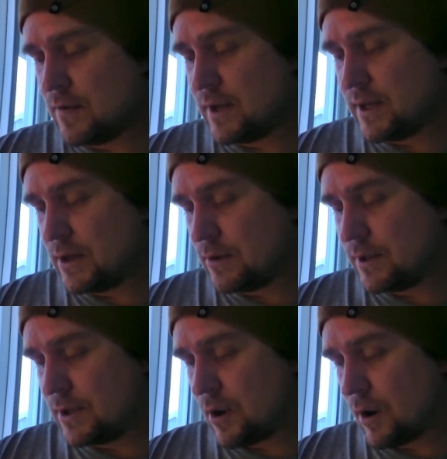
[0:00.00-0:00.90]
the
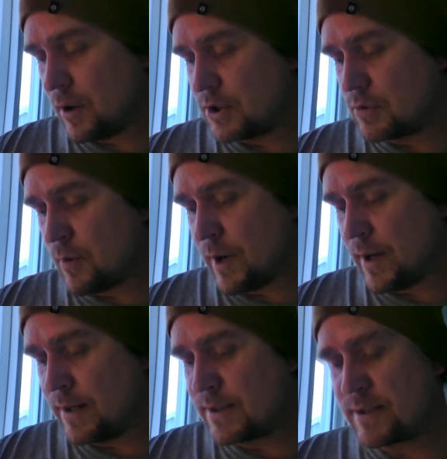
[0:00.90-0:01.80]
gilded
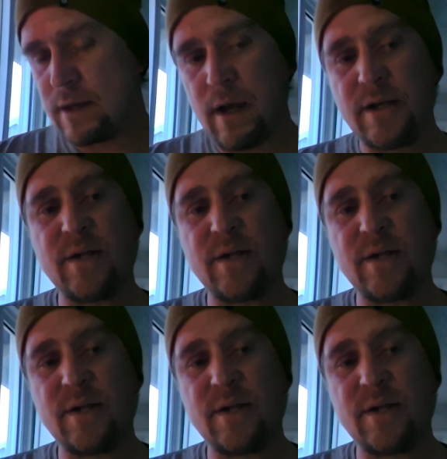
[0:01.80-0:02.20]
archways